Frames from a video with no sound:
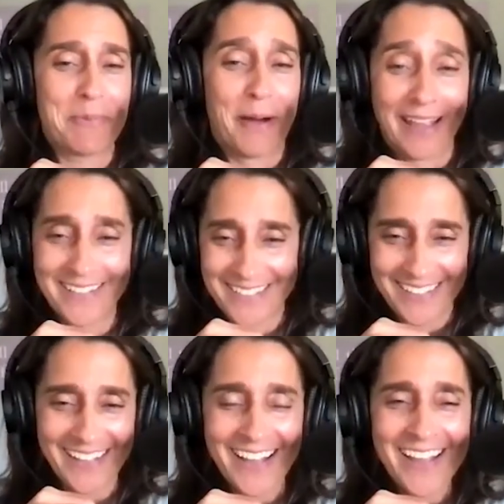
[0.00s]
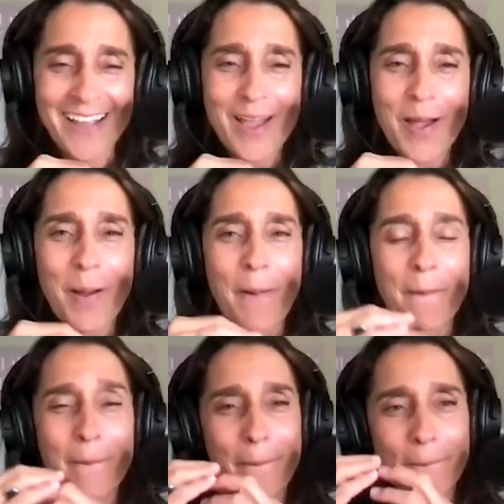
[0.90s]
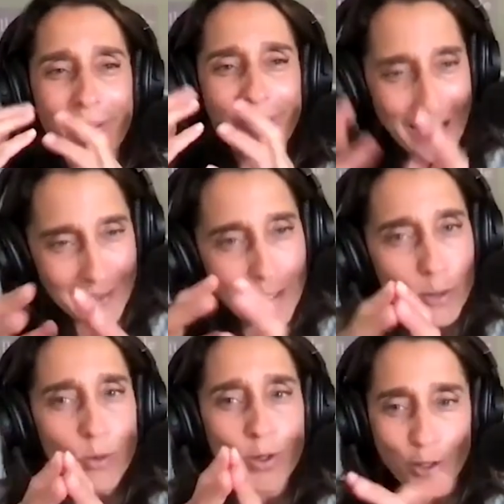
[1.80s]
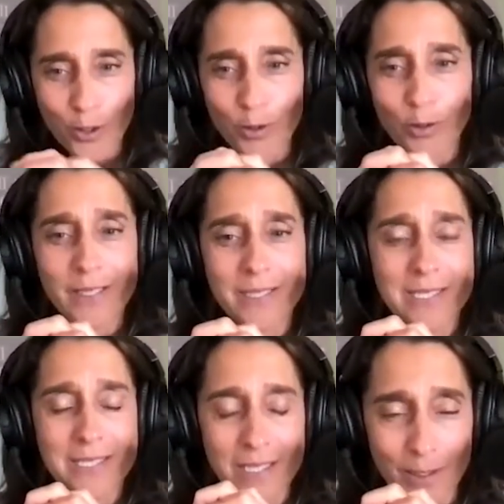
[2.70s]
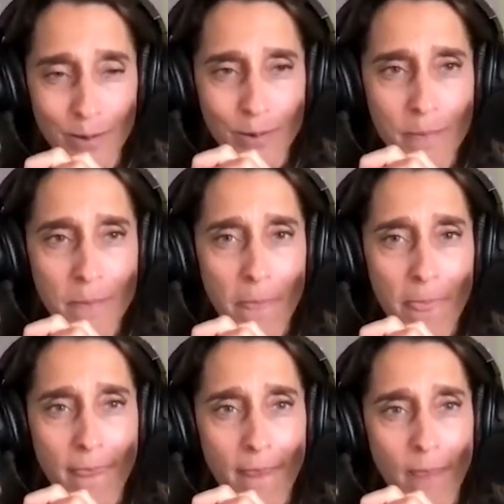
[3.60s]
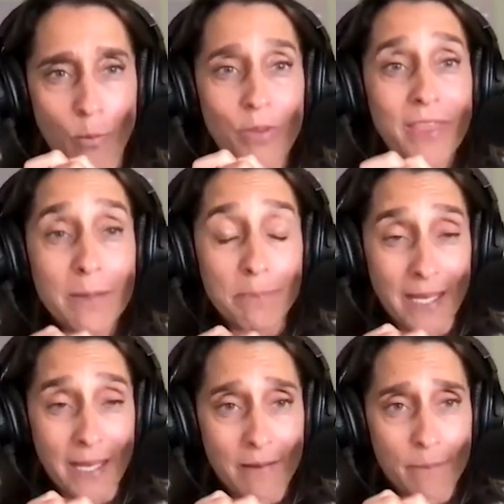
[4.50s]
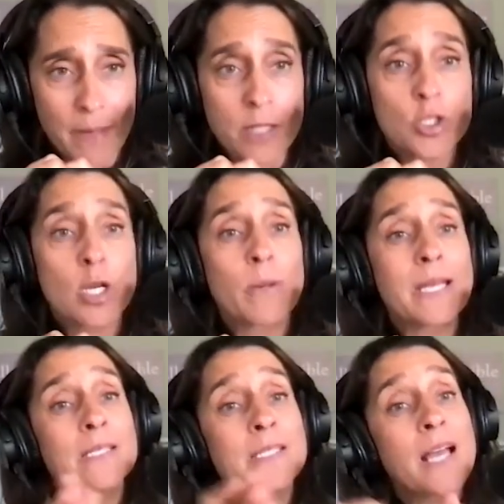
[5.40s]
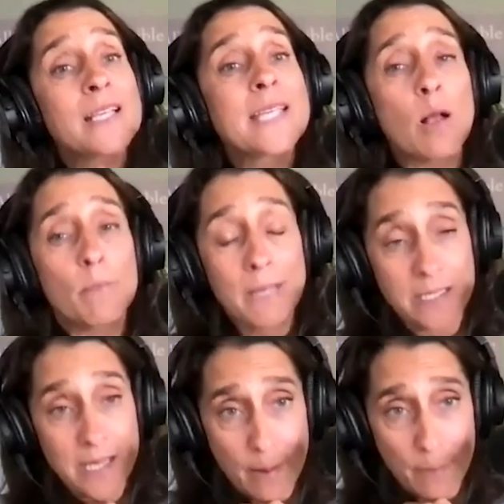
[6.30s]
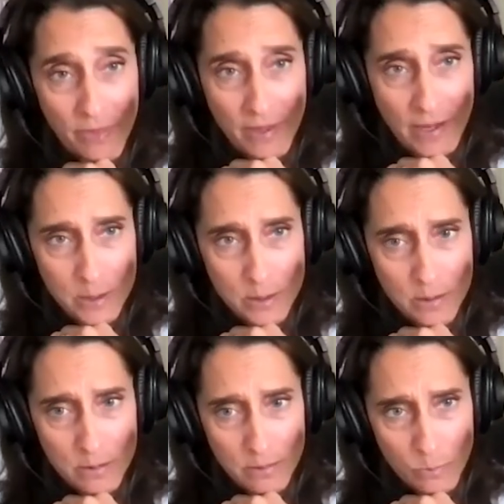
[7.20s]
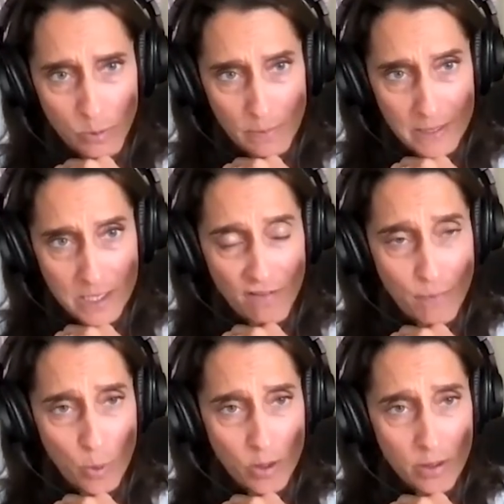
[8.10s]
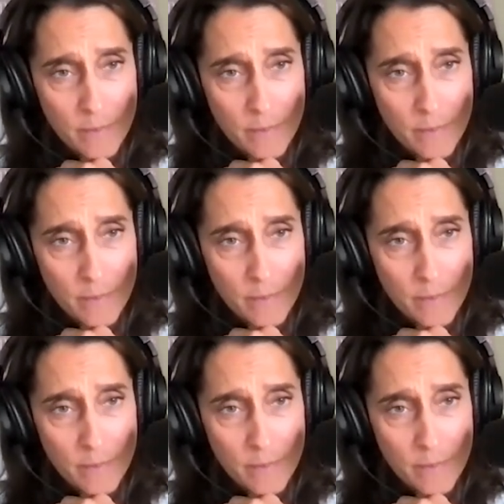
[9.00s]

but but that little girl is still within me. And so it does help me to empathize with myself more.